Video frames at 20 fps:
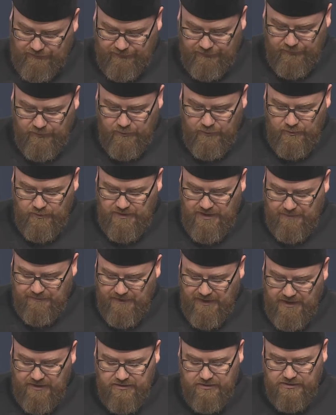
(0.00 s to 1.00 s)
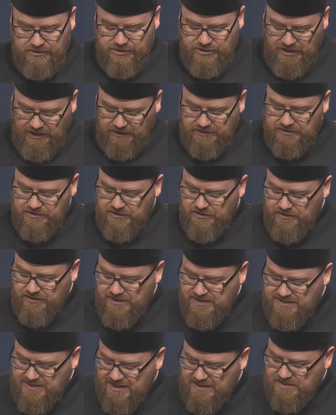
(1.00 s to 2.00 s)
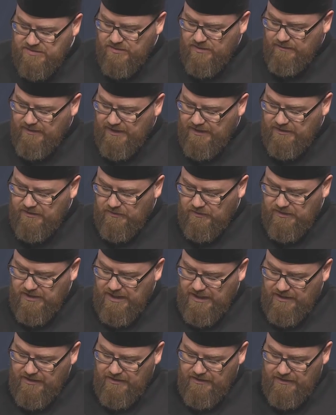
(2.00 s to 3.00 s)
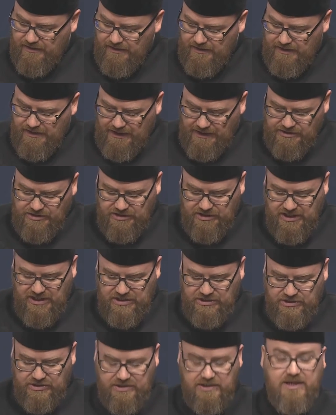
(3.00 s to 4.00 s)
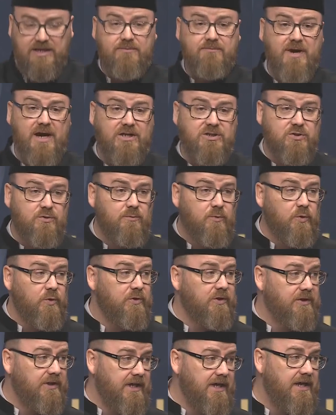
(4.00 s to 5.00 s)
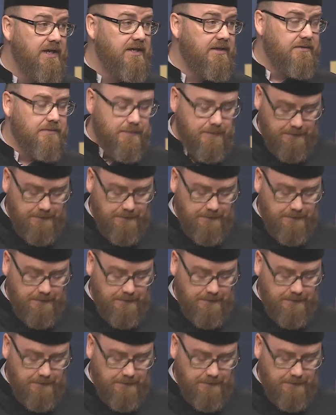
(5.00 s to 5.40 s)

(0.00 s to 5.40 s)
food, apparel, shelter, necessary medical care, education, and matrimonial aid.